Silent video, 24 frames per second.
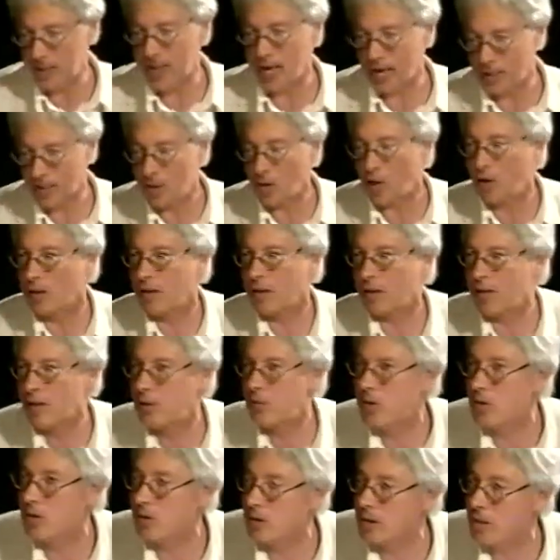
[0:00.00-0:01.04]
ex-Dockland
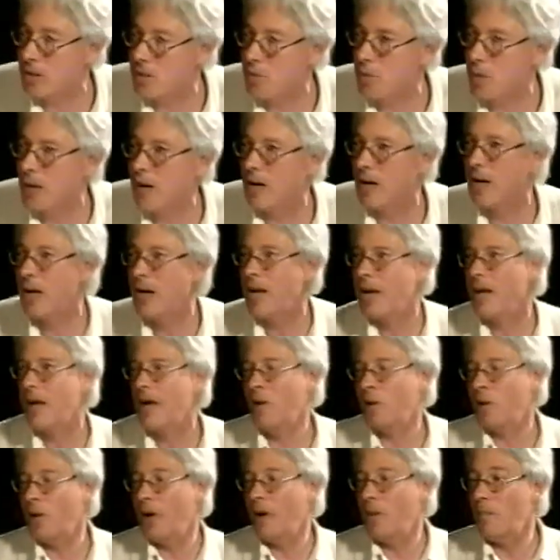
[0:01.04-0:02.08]
community
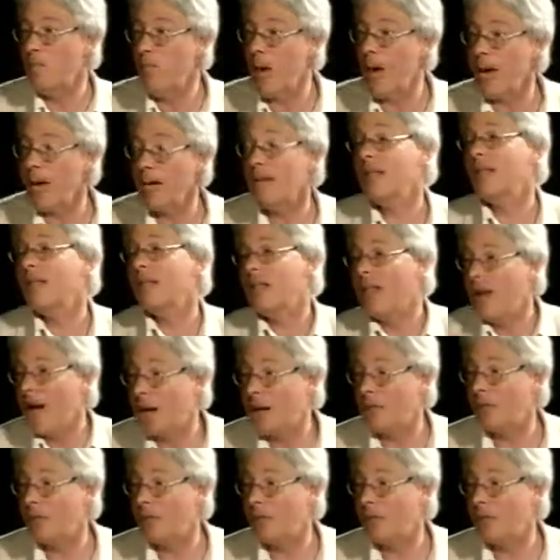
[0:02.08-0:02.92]
where men